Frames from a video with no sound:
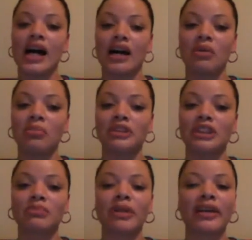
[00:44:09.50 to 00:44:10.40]

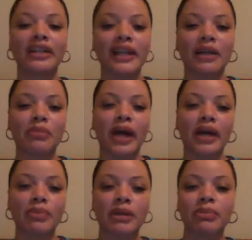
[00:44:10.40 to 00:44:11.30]
But she's married like
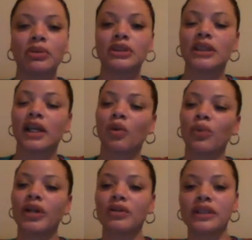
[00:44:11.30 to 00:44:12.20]
mad people. She's like
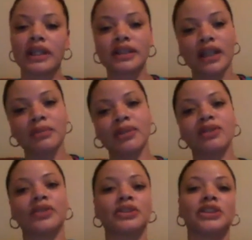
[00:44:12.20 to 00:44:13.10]
a widow 10 times
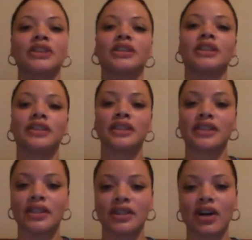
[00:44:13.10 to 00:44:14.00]
over. She's
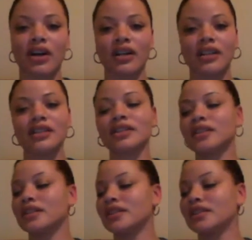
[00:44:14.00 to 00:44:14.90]
serious to the cause.
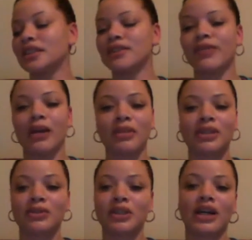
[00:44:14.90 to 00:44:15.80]
She's
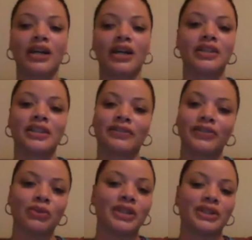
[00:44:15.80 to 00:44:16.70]
family duty honor
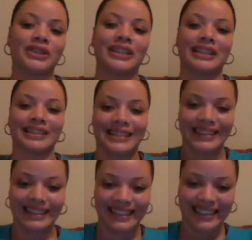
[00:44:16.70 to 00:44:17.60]
if no one else is.